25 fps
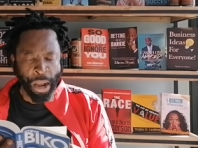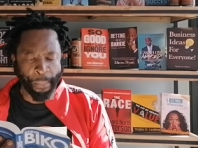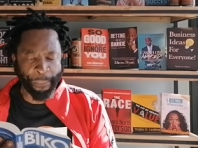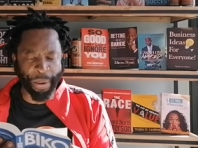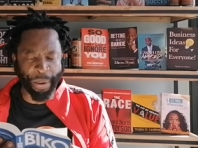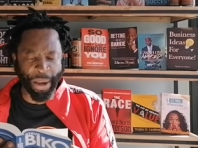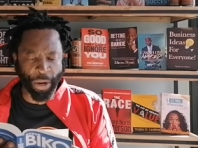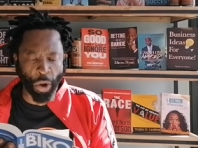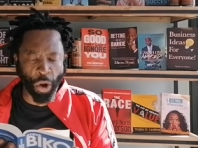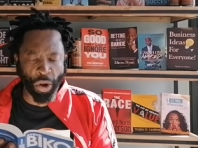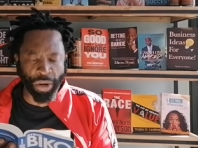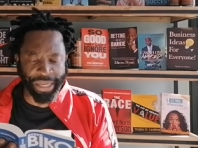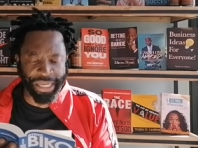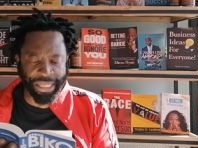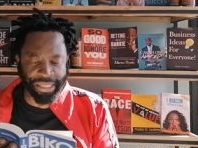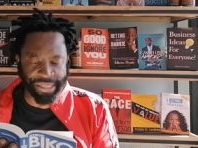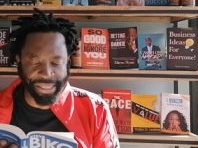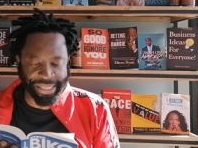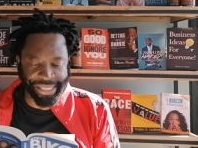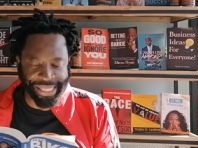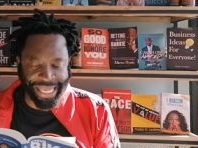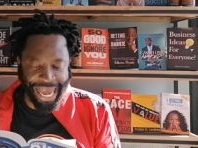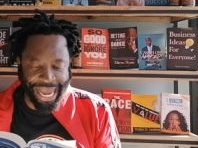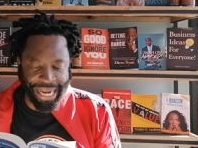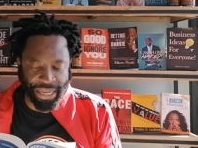But only
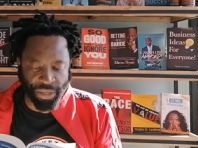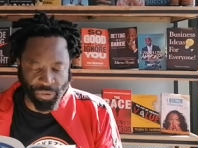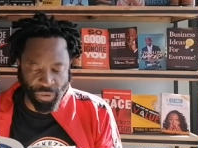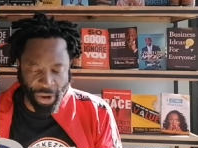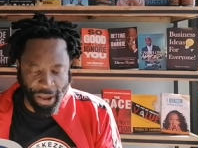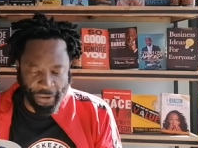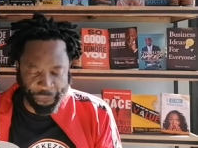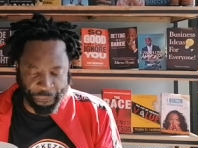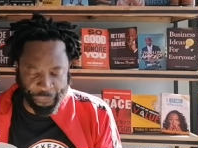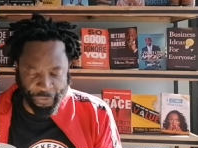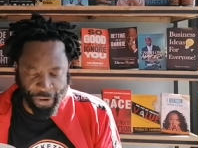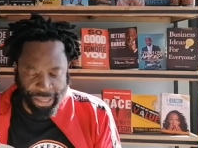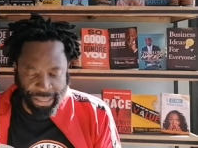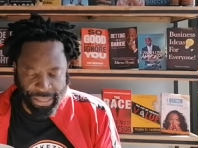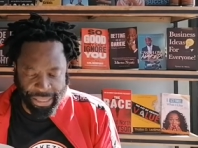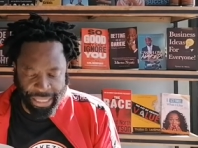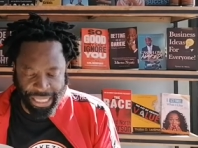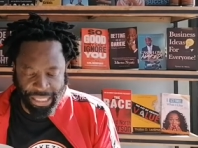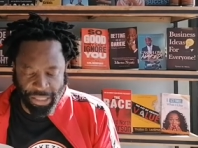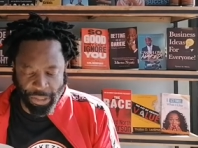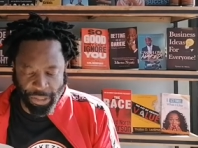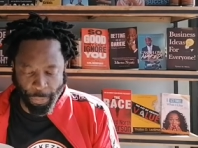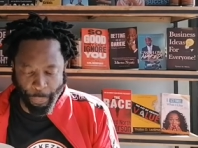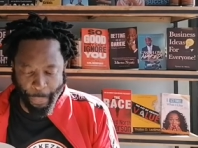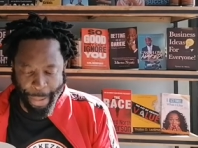scant reference
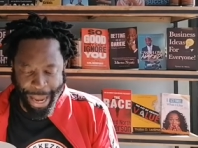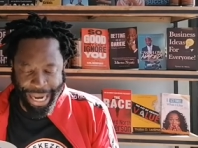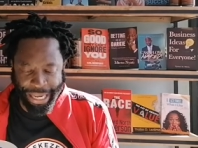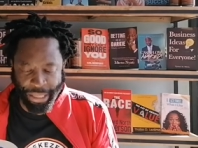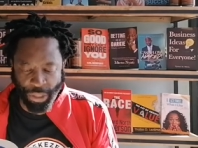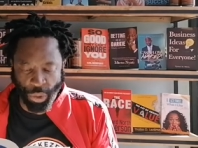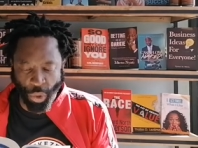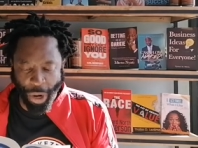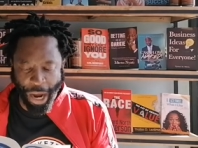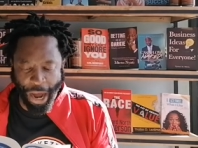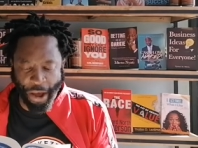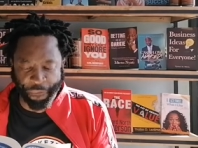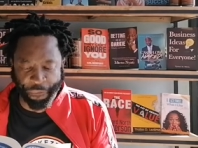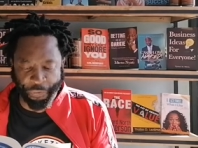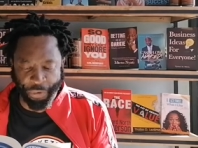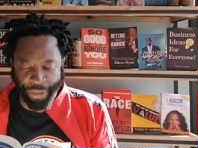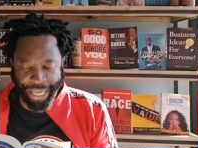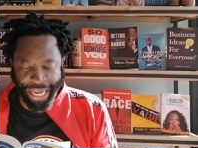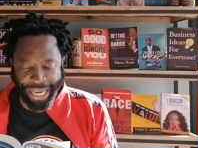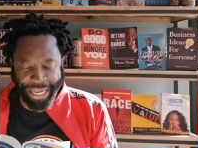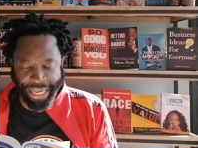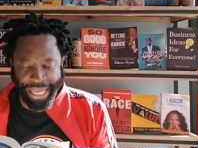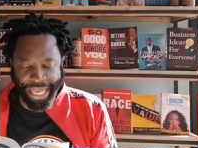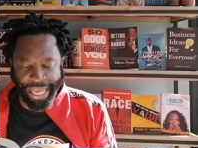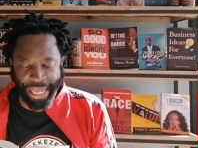is made to
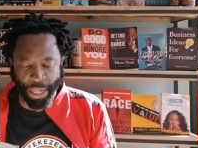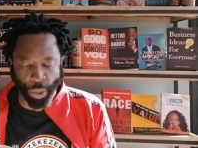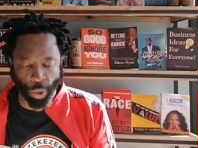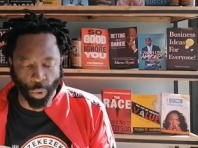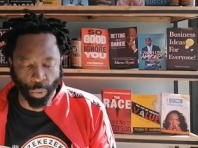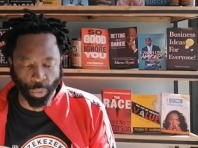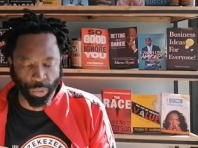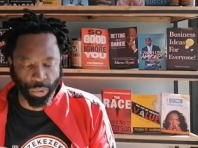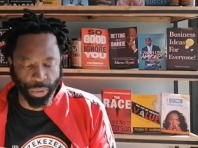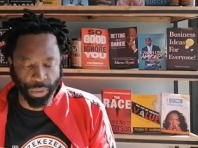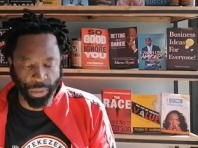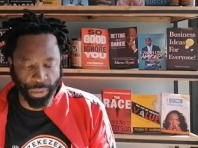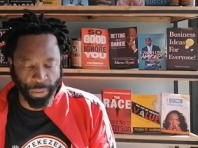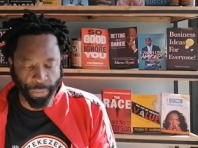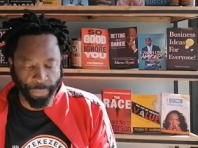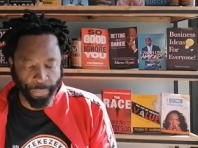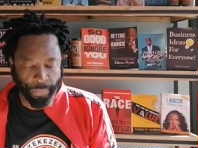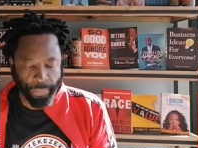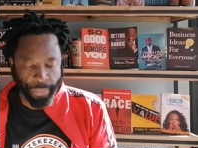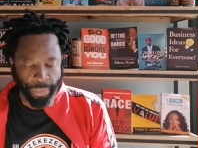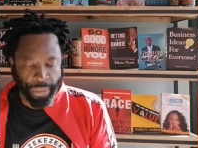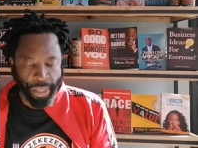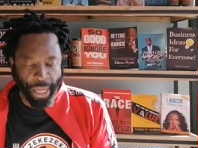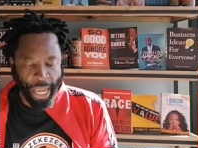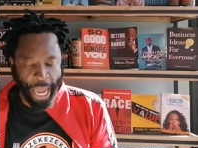African heroes.
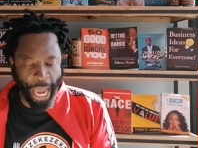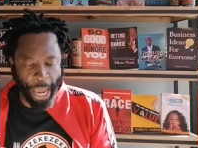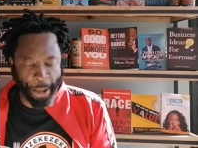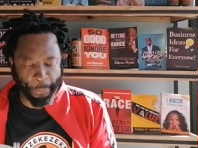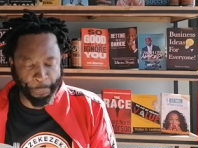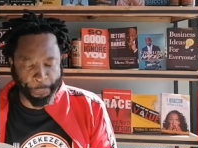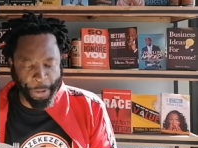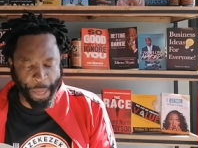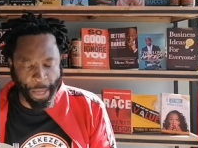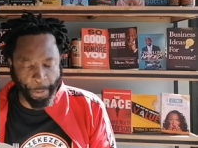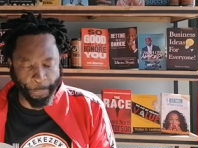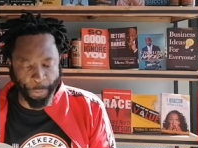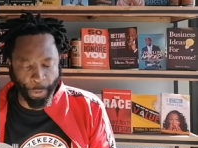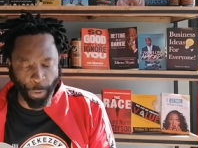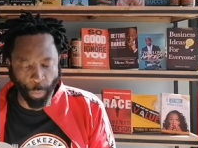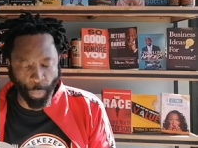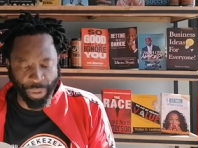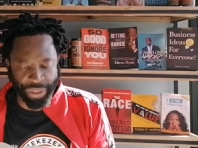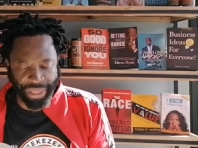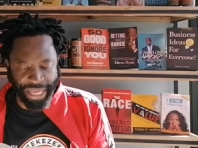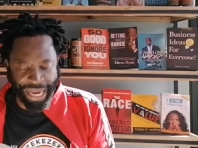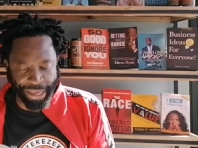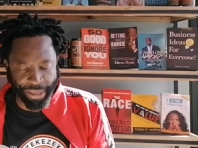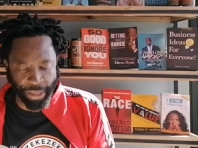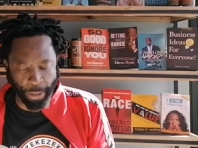A people
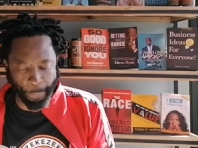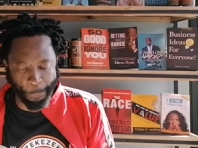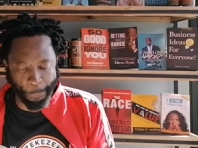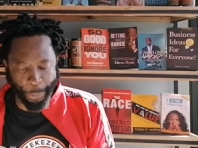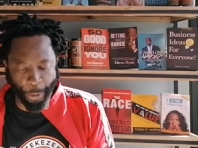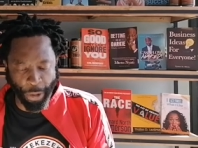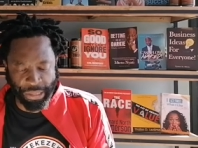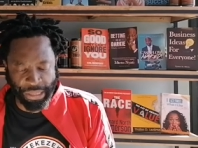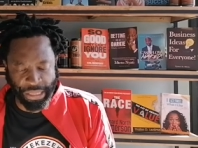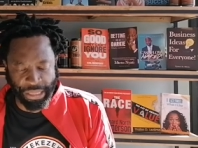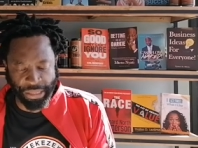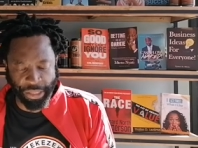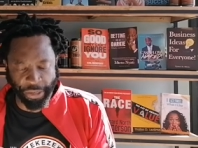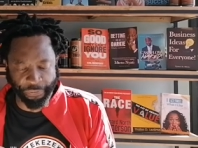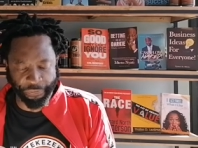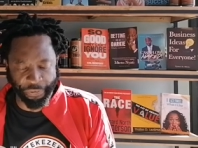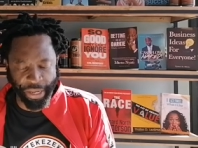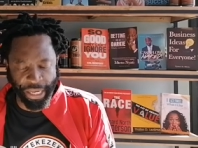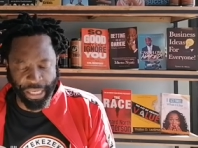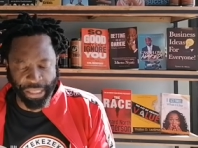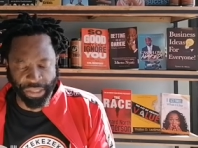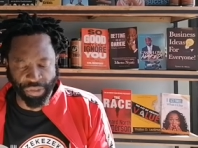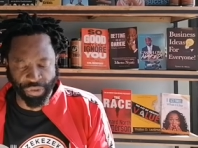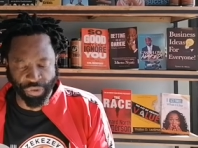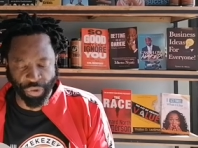without a positive
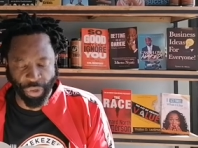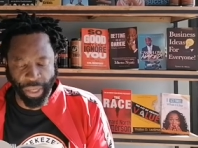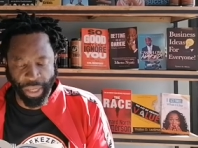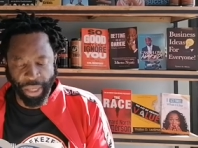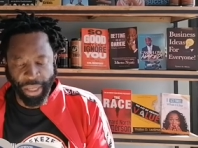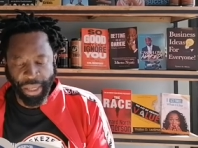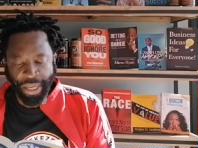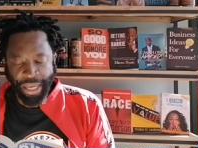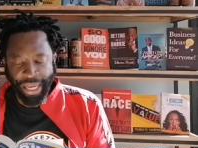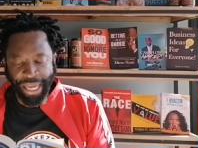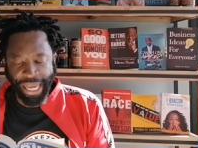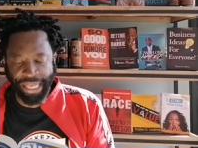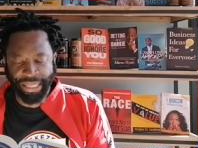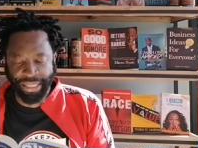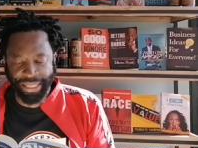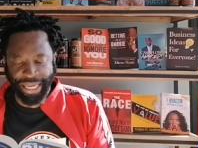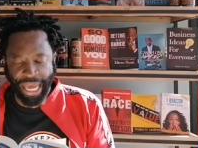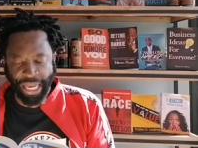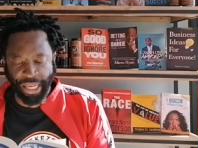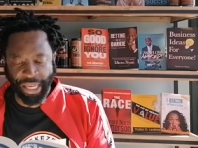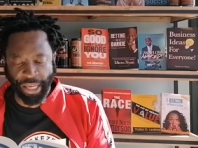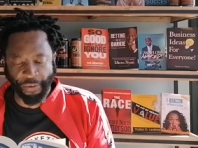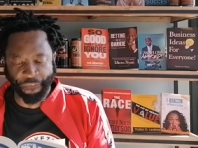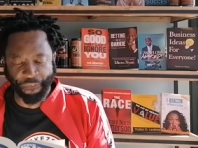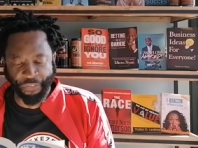history is
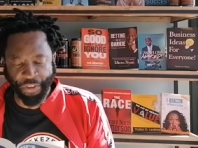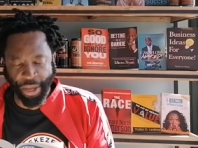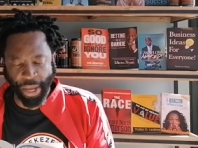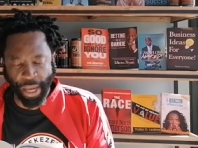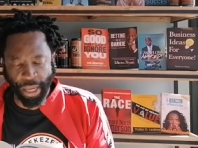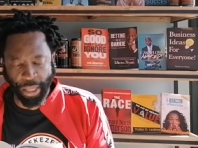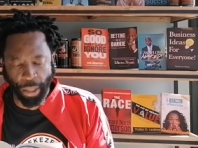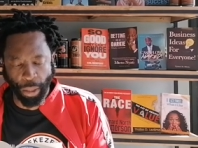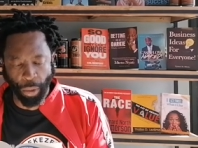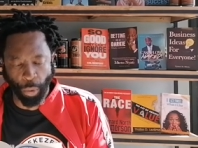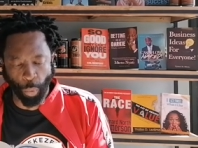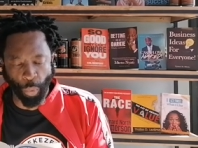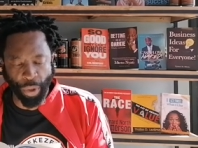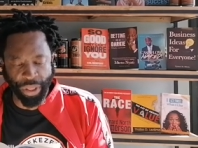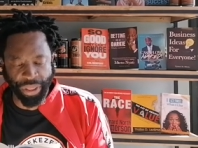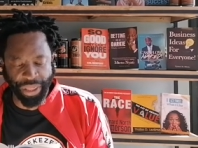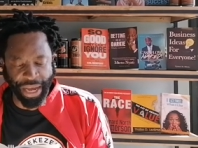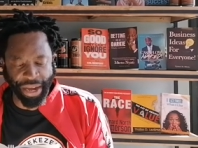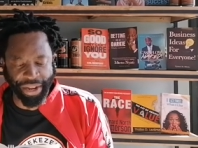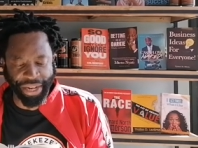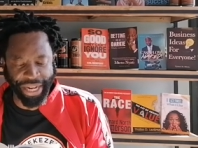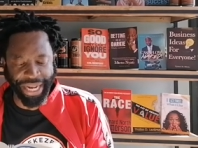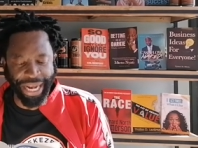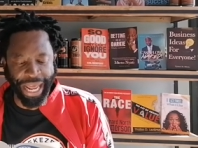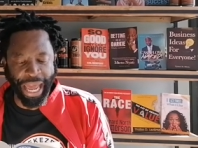like a vehicle
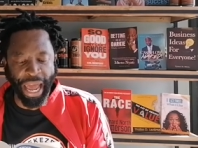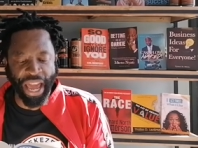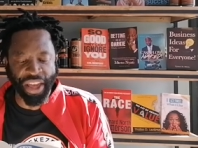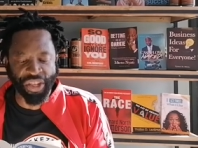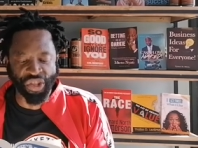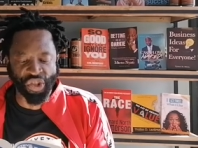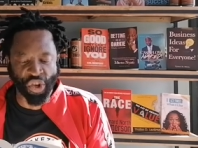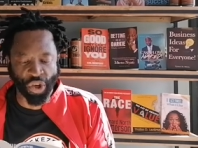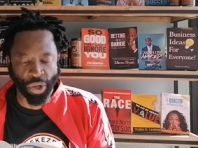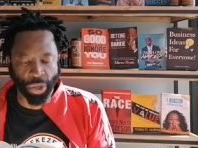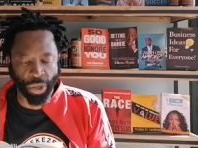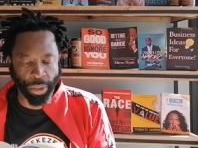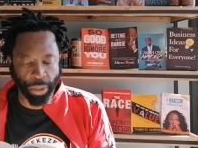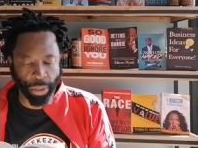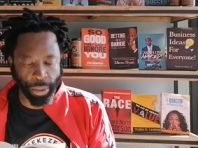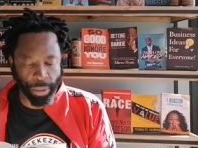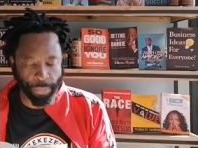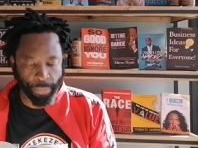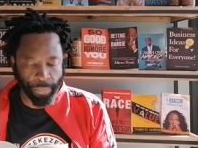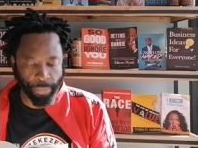without an engine.